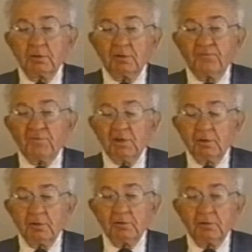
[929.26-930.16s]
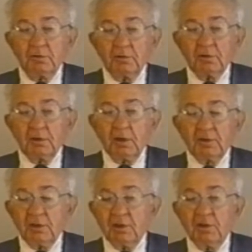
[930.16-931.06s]
the field, I
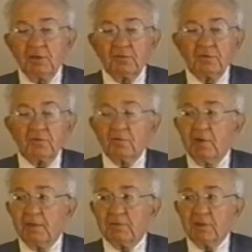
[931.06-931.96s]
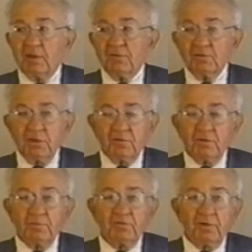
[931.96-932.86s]
think he has described this, this
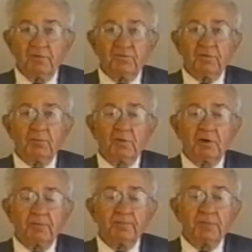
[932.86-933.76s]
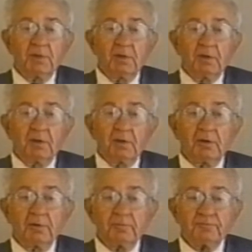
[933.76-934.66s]
himself somewhere. Uh,